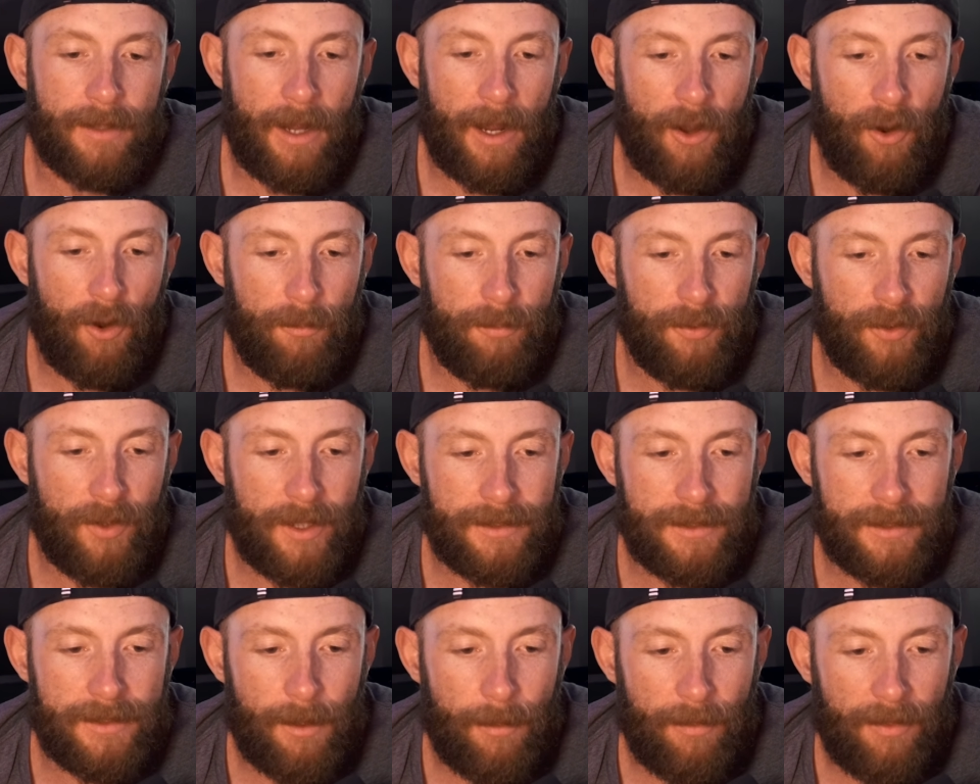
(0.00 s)
I hope you
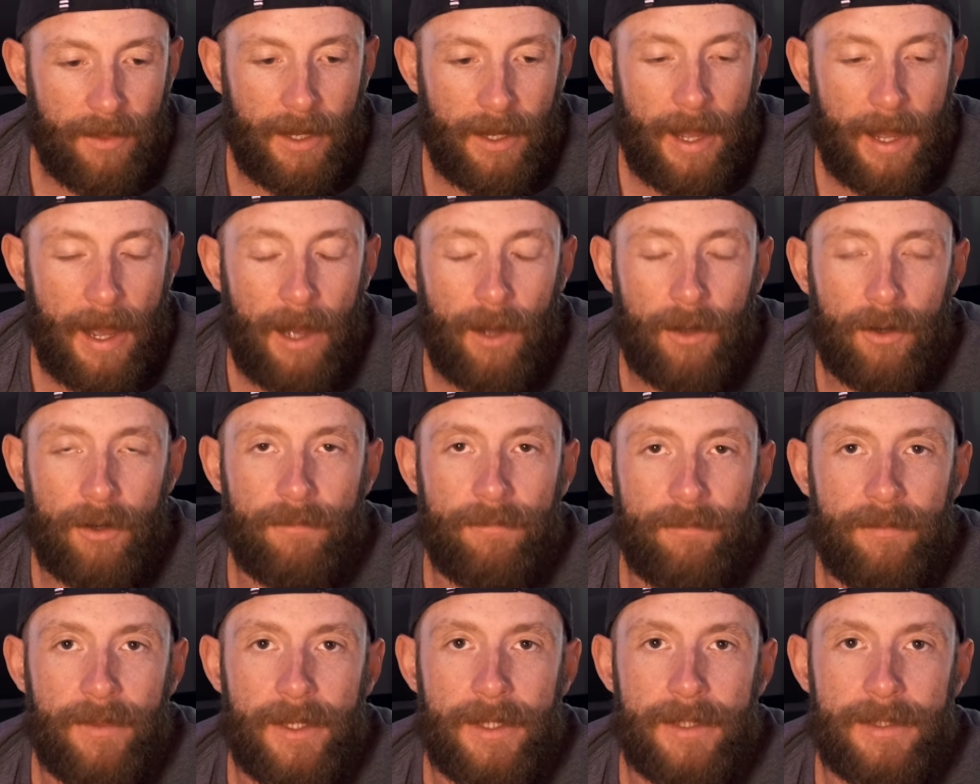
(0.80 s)
got something out
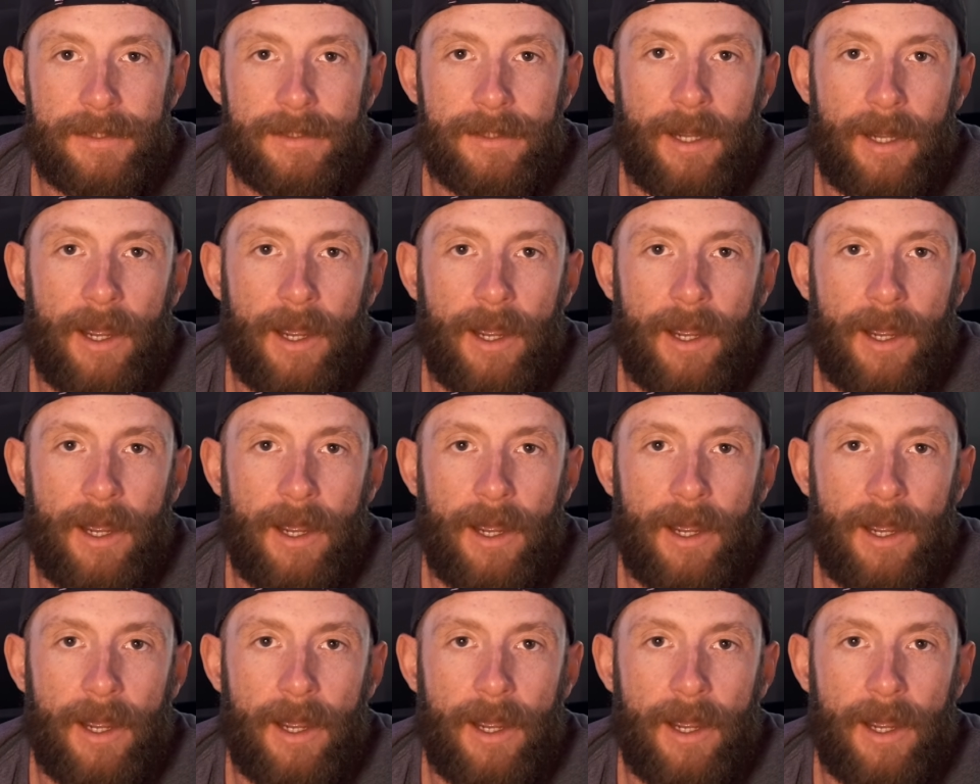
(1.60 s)
of this.